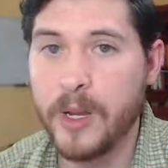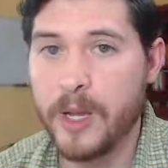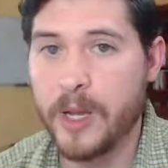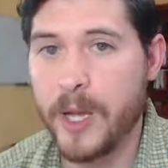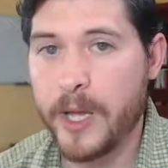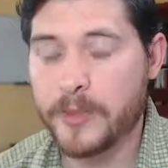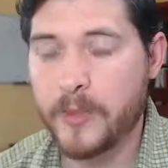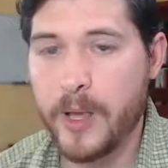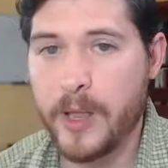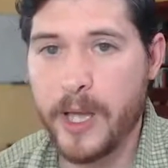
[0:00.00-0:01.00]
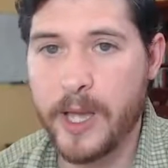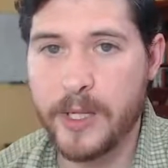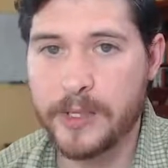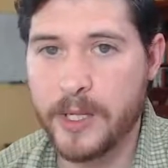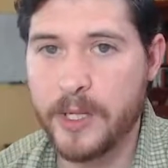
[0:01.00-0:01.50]
as well
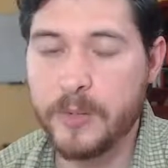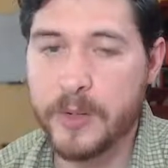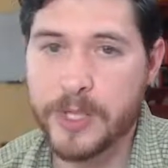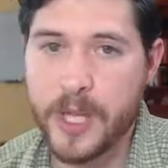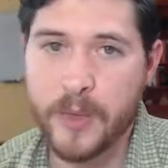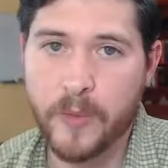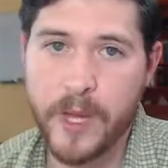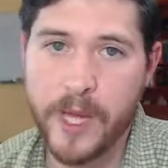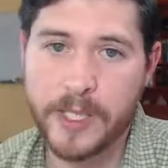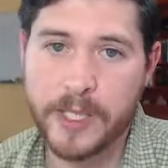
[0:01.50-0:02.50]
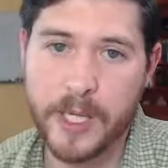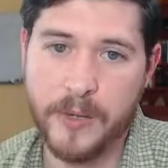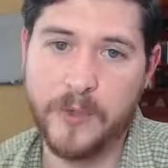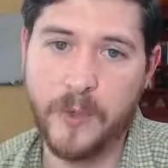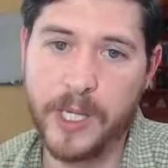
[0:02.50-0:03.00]
as numerous other ways
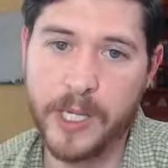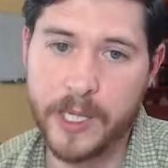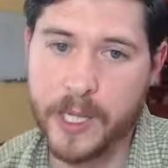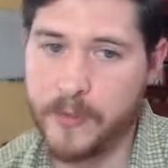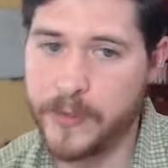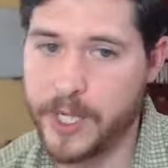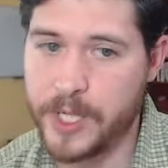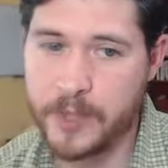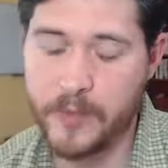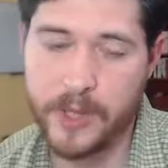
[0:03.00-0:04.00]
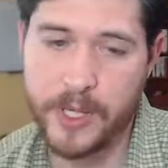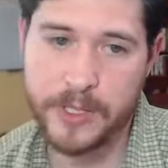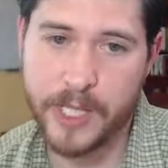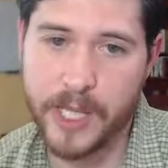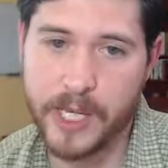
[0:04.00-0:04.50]
of joining in the conversation with
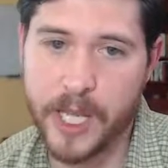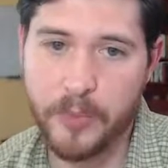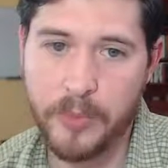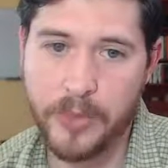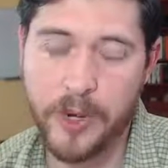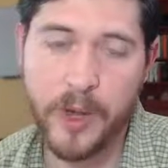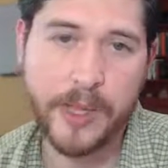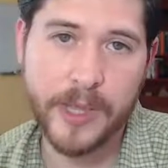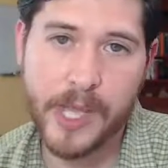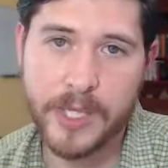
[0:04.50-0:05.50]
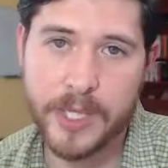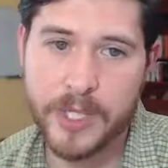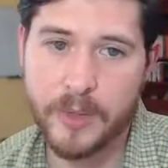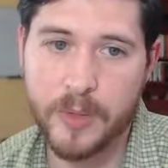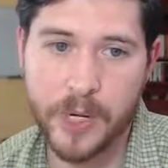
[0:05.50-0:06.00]
us and getting help with your online
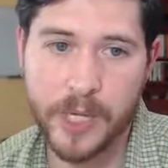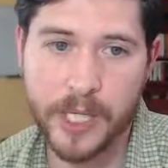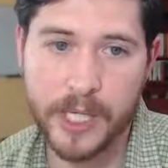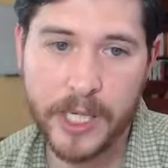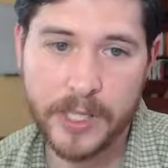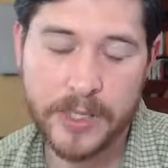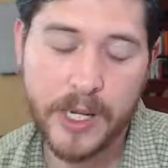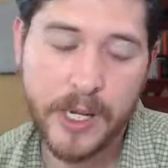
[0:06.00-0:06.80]
digital marketing needs.